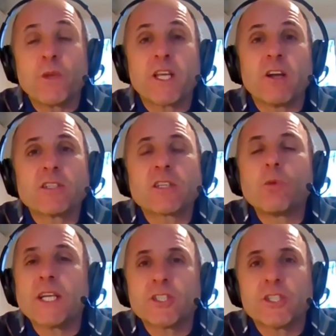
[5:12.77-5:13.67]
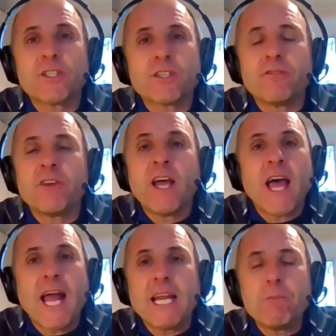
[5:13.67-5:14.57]
We can ask questions of
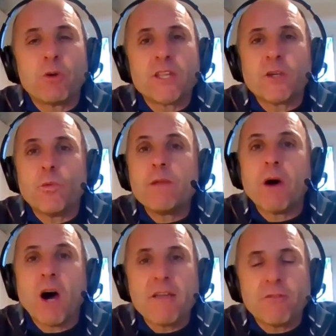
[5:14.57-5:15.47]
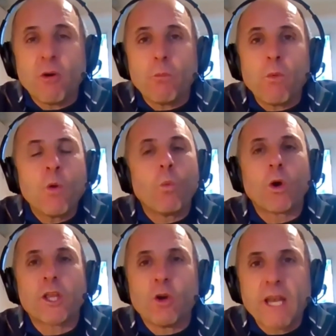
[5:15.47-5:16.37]
anybody that we buy from.
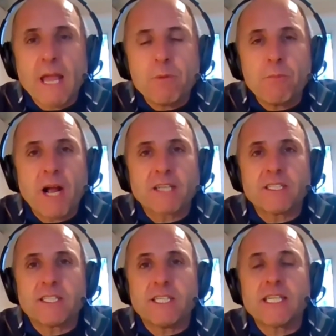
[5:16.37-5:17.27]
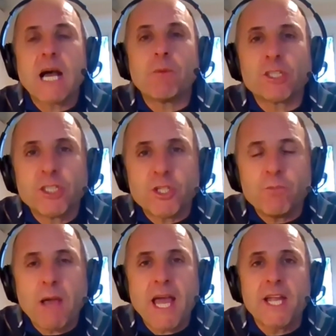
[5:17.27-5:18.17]
What are your labour practices? How much do you
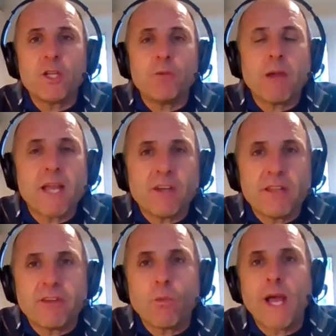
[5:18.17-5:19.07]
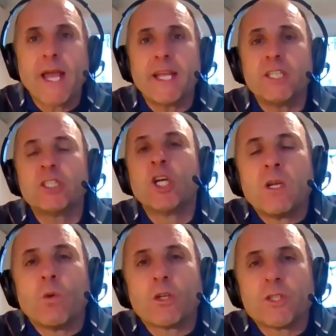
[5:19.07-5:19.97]
pay? Do you pay the living wage?
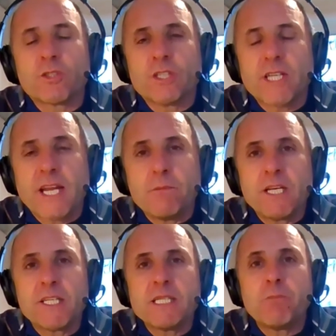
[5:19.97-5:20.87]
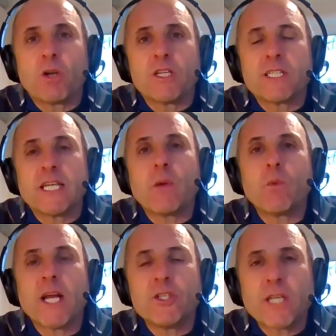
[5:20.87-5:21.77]
What's your sustainability policy?
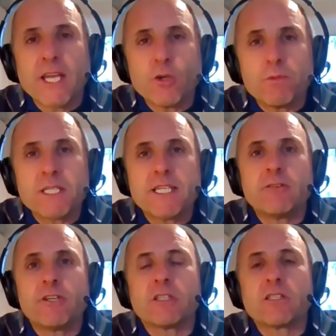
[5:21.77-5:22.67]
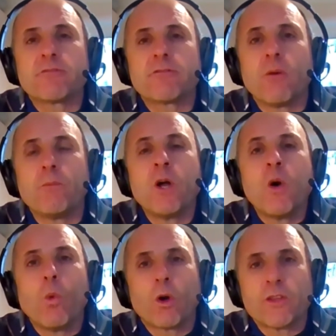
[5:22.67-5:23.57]
Where do you get your materials from?
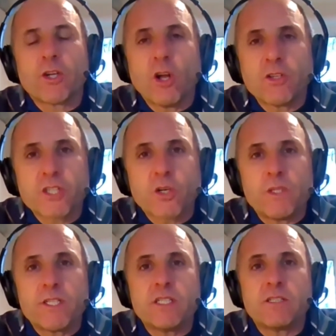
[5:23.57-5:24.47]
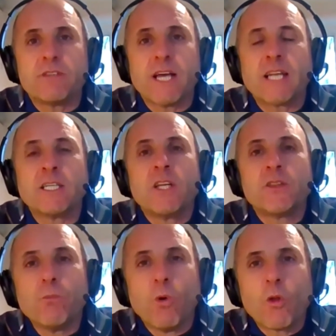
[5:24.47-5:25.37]
What are the consequences of that?
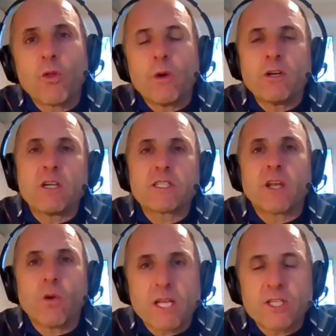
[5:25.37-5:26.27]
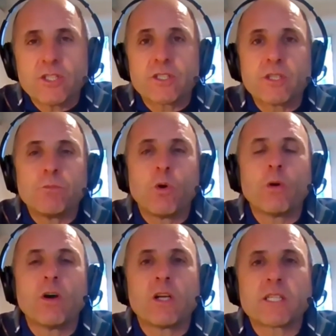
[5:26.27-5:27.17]
The more that we're asking questions, the more
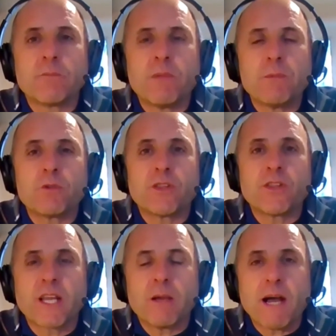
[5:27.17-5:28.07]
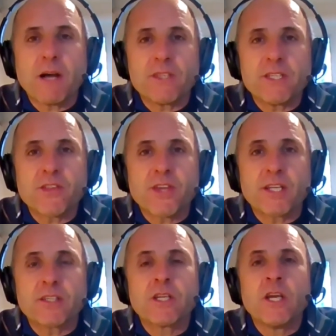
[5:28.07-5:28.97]
we're asking people to think about these
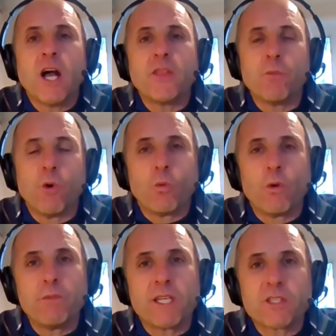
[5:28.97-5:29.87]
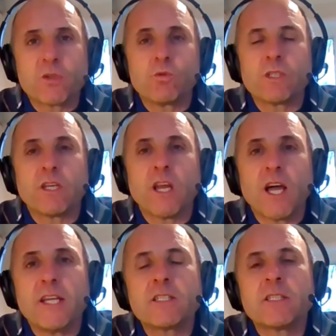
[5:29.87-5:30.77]
things, and the more we're being salt and
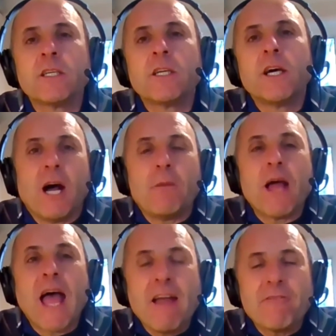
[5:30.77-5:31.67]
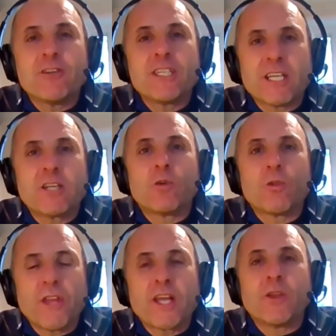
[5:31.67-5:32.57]
light. Every single
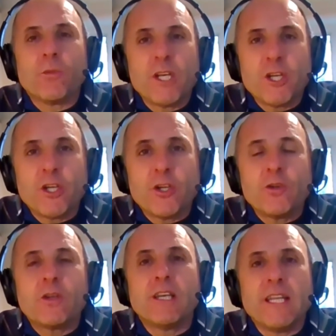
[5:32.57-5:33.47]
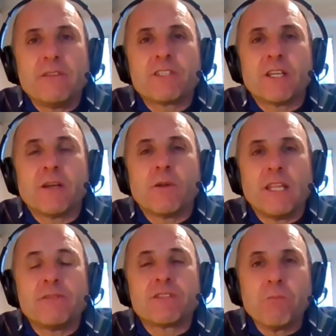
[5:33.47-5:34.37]
thing that we do leaves
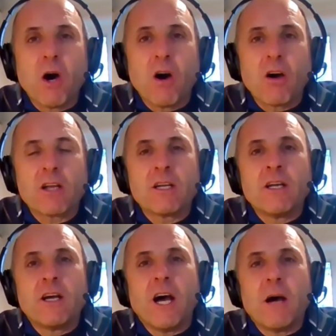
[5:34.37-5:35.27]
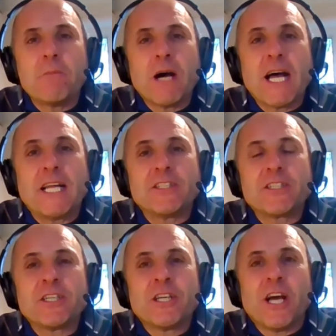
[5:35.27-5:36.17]
a mark,
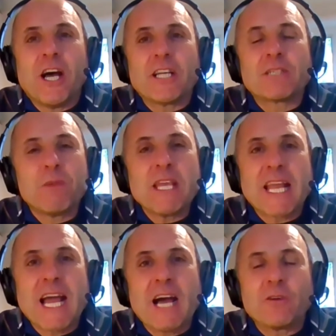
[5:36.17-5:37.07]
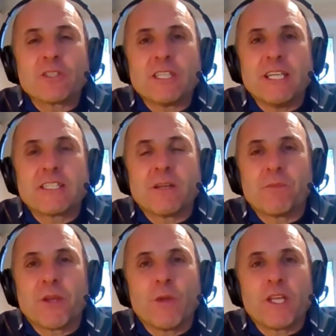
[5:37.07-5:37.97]
and speaking out is
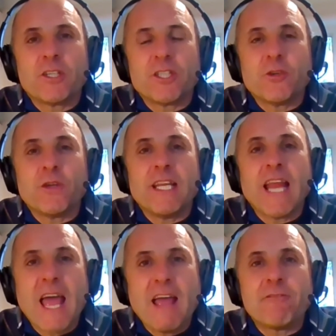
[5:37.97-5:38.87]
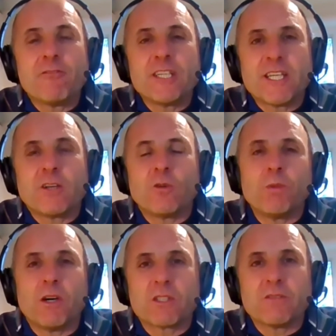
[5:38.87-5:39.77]
something we can do in every single
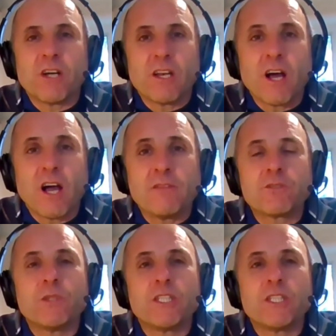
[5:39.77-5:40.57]
part of our lives.